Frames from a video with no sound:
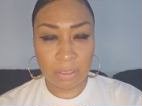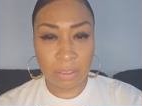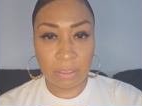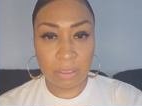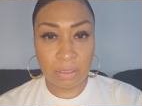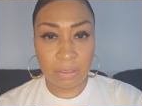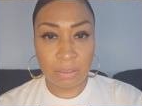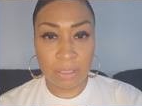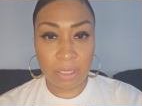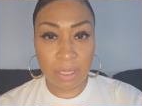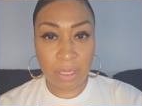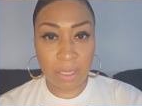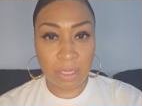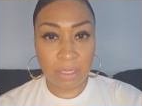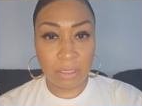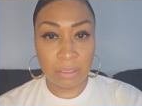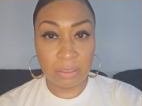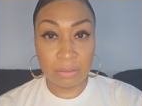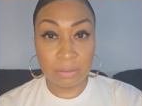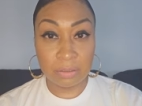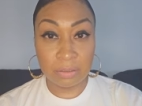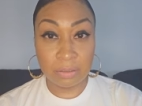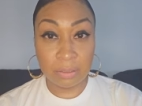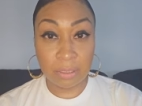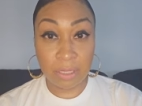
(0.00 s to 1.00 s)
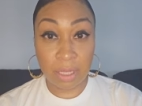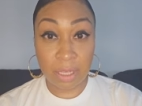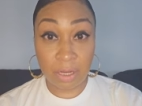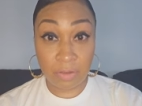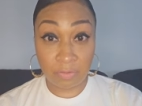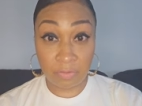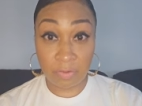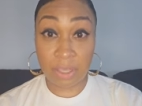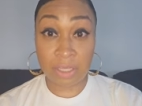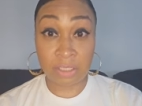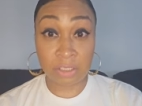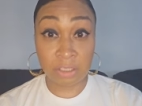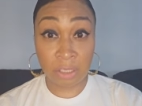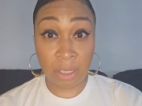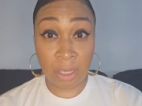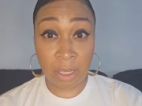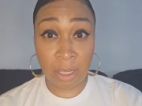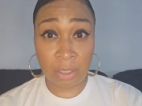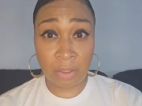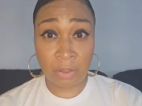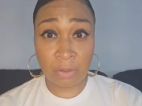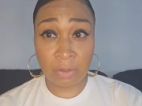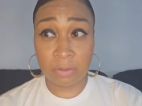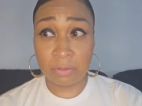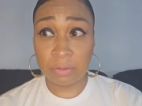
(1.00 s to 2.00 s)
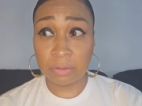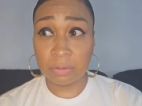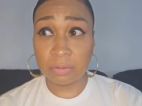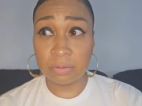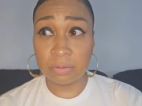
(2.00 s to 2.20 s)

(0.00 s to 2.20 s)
Okay? And if I scare you,